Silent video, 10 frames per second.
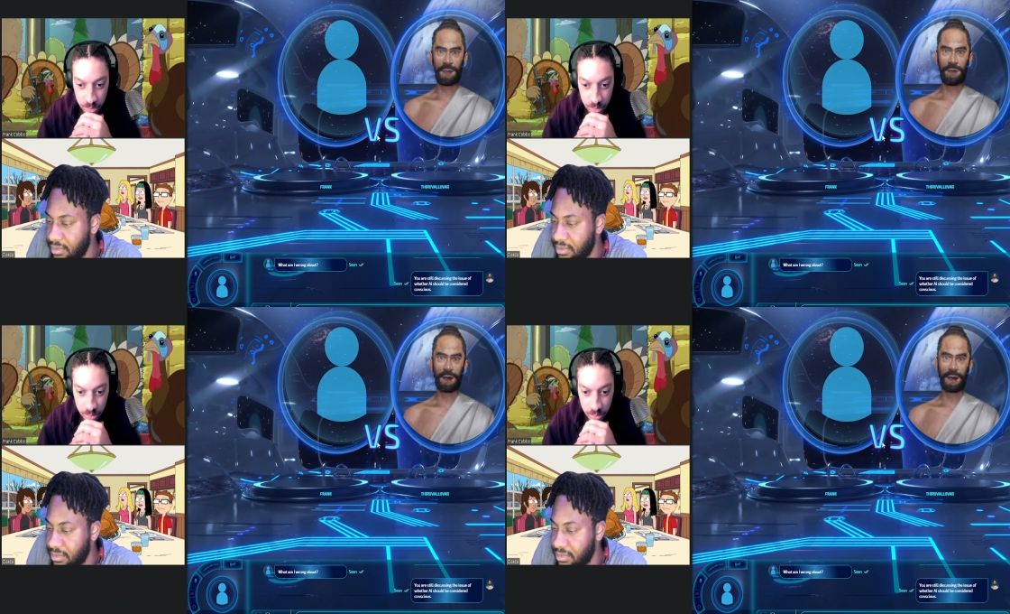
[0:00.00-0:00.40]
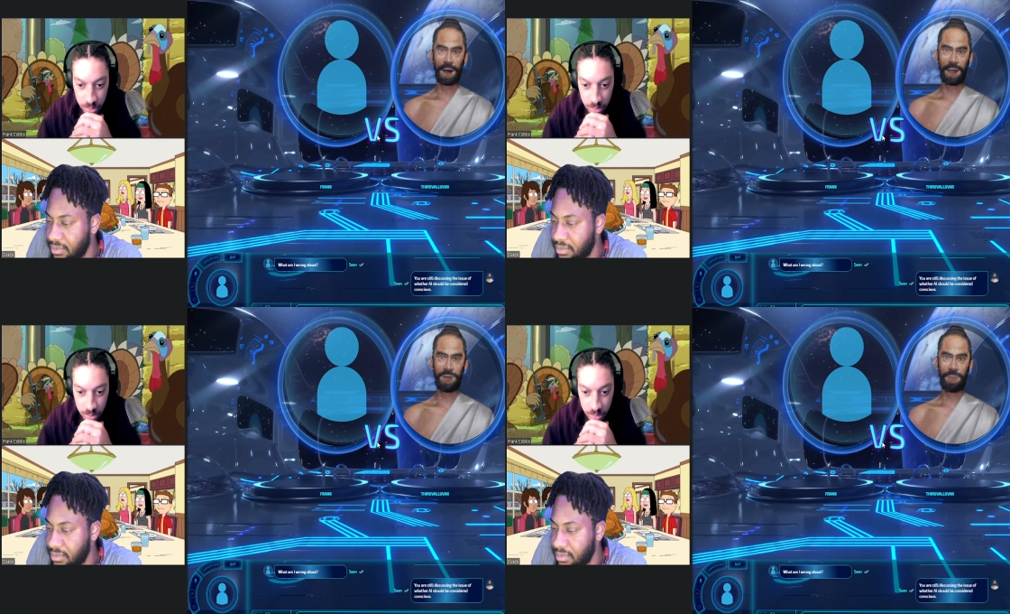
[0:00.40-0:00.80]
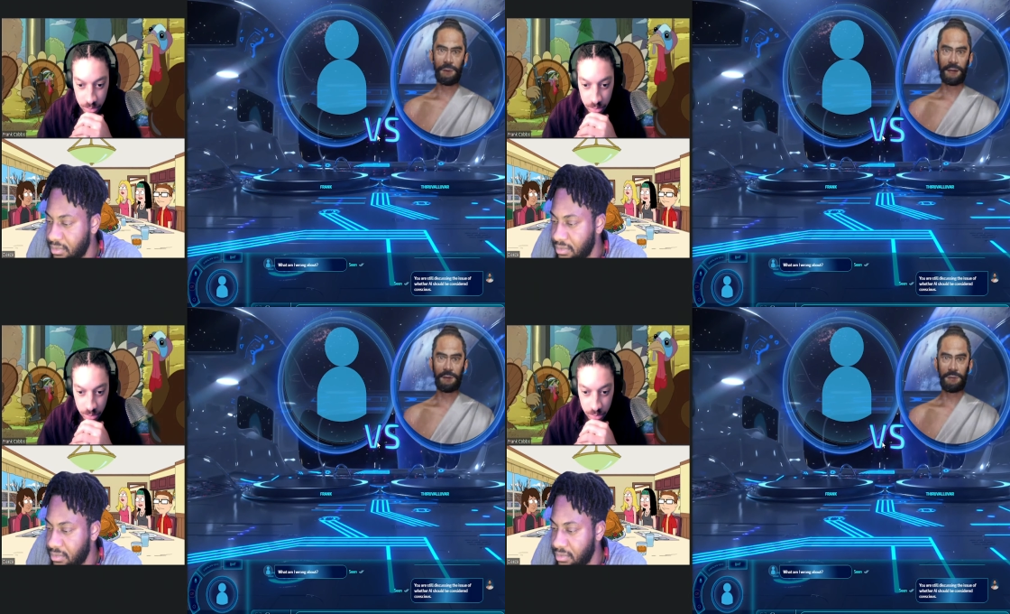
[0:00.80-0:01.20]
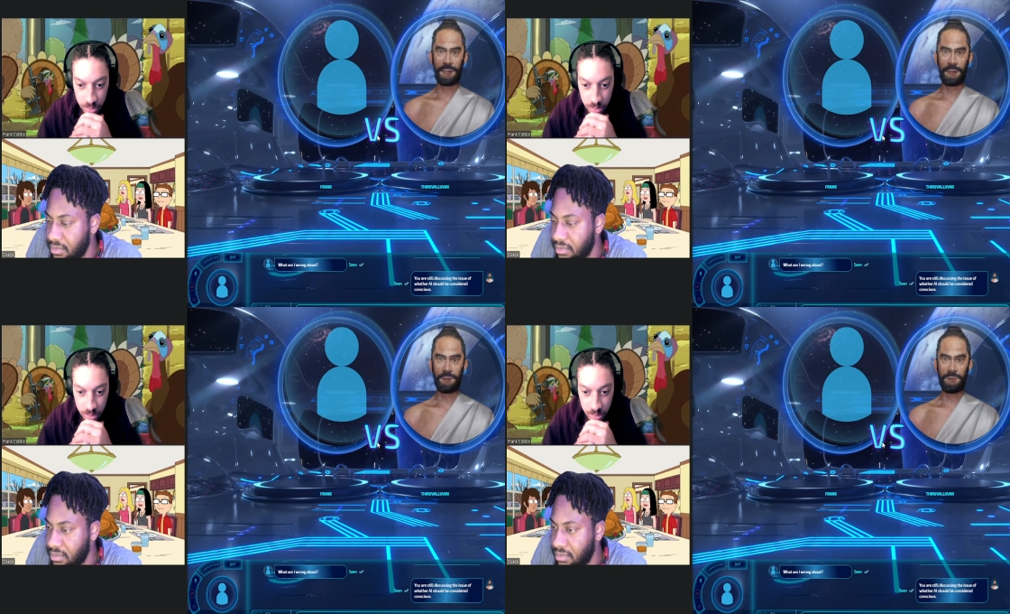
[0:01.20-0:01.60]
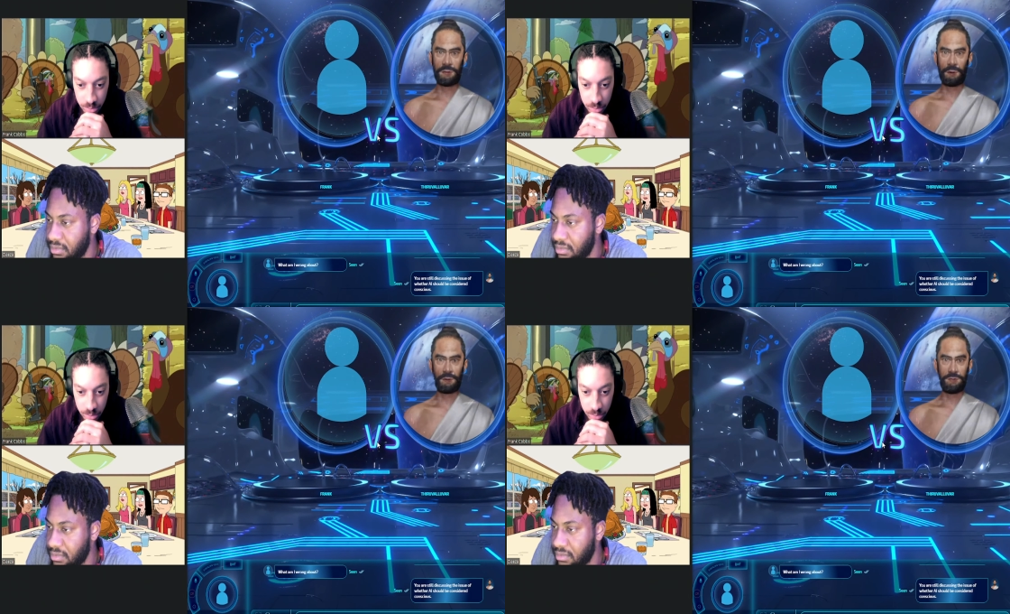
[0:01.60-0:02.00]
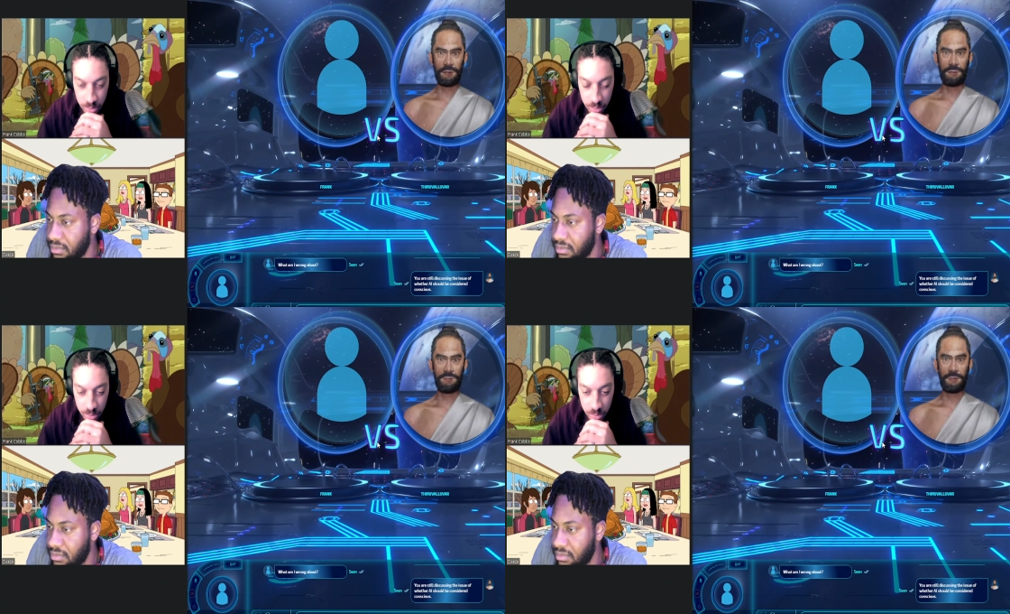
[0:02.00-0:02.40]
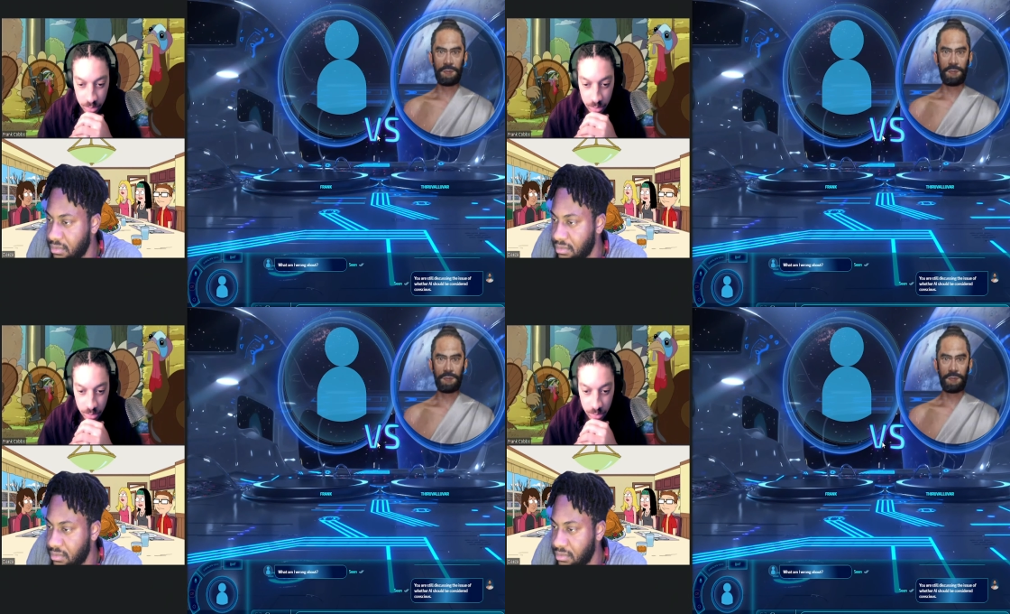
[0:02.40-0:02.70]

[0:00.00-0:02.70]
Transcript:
Speaker 1: whether AI should be considered conscious.